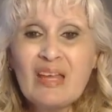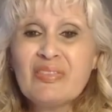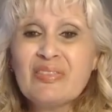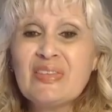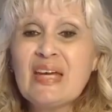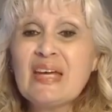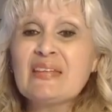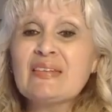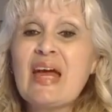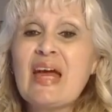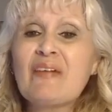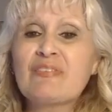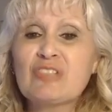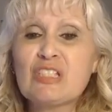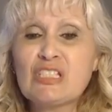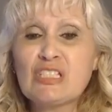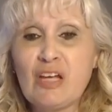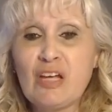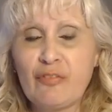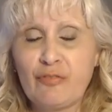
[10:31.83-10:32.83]
thinking they have to
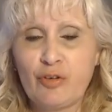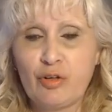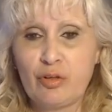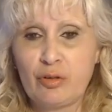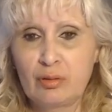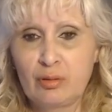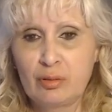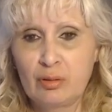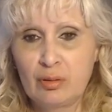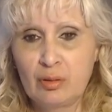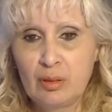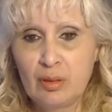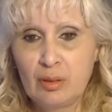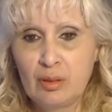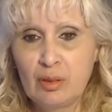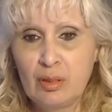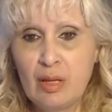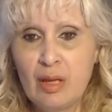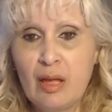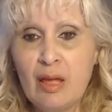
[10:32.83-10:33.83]
suffer.
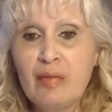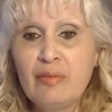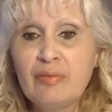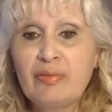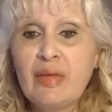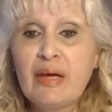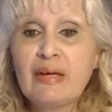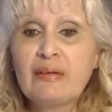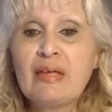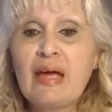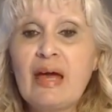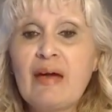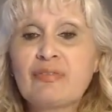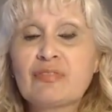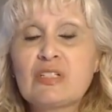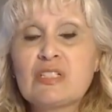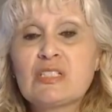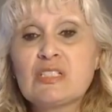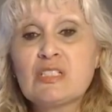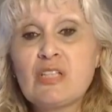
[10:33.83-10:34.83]
Thinking they have
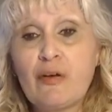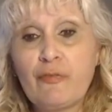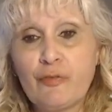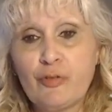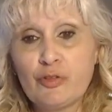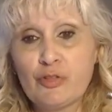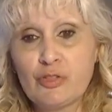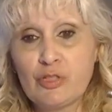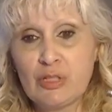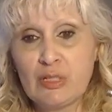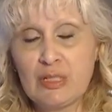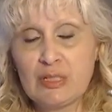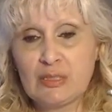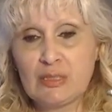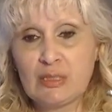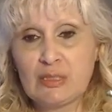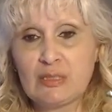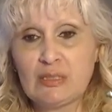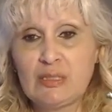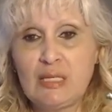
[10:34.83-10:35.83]
to suffer to get
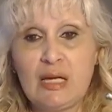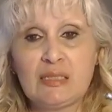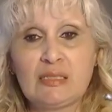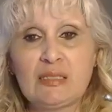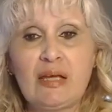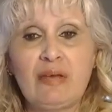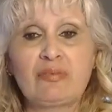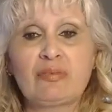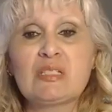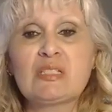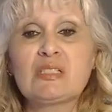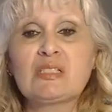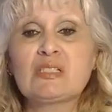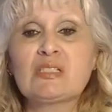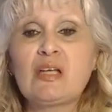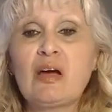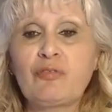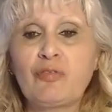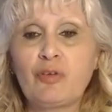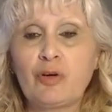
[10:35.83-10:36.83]
success. They have to
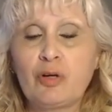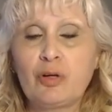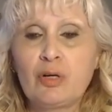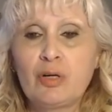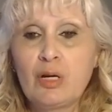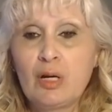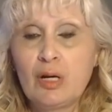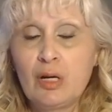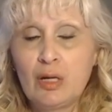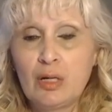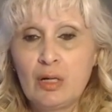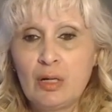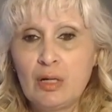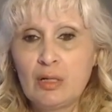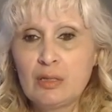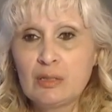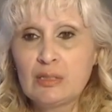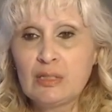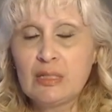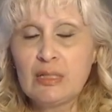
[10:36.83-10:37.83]
suffer
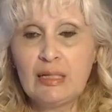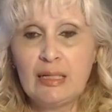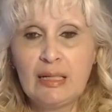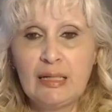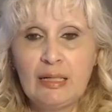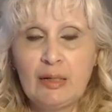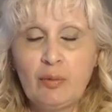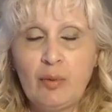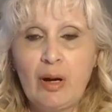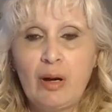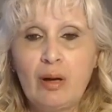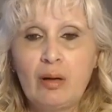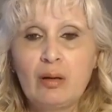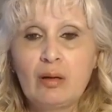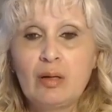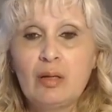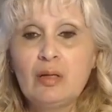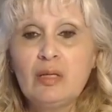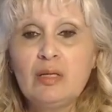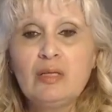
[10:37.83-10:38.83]
to get anywhere.
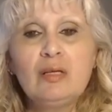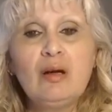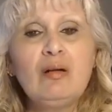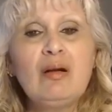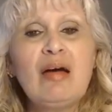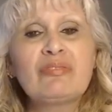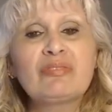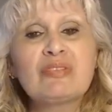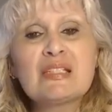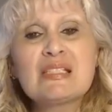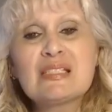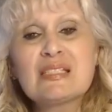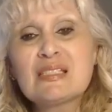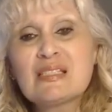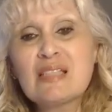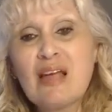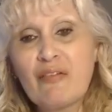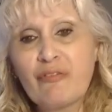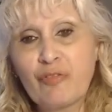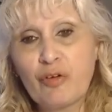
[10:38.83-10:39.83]
You don't have to
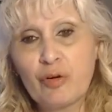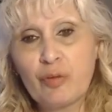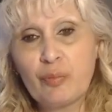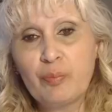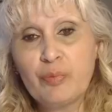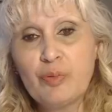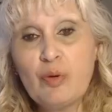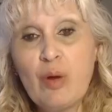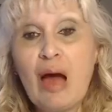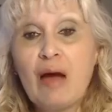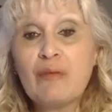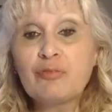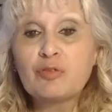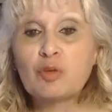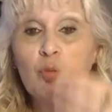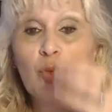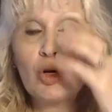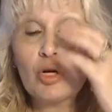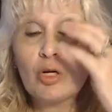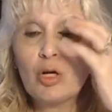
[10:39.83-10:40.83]
suffer. You have
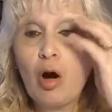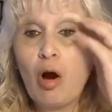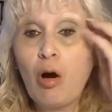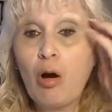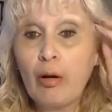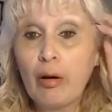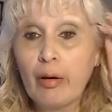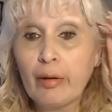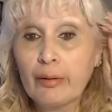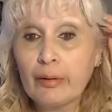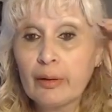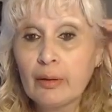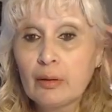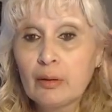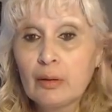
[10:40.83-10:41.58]
to work hard.